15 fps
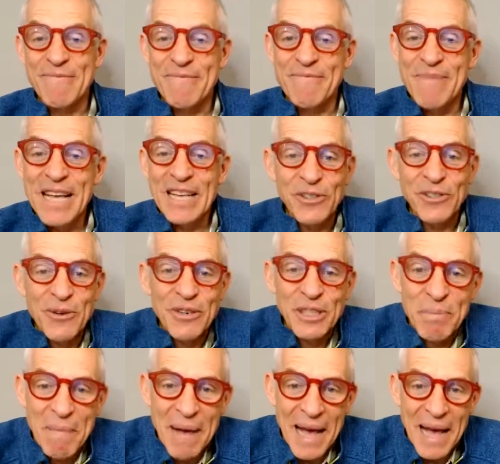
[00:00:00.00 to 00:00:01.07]
Make
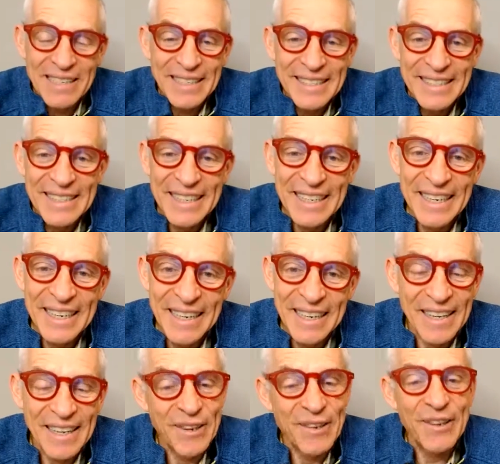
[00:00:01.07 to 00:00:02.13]
Stories Matter,
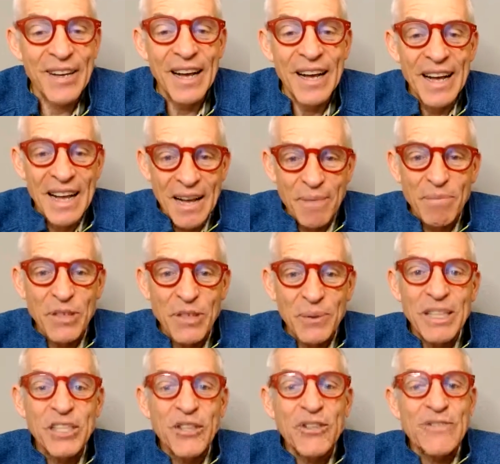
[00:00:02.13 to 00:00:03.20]
and
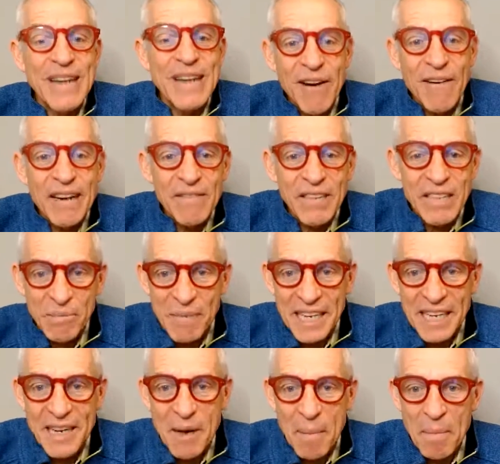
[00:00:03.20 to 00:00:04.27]
Persuasion Through Narrative is
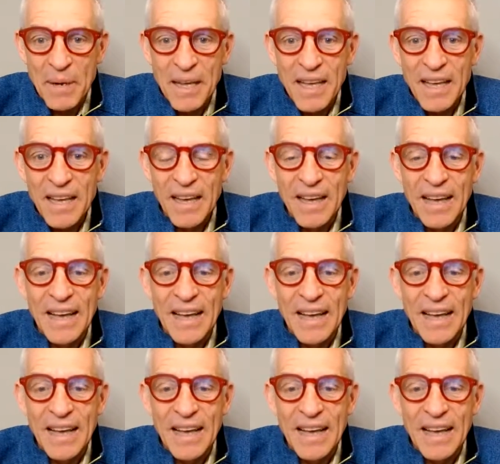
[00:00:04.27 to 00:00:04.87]
my company.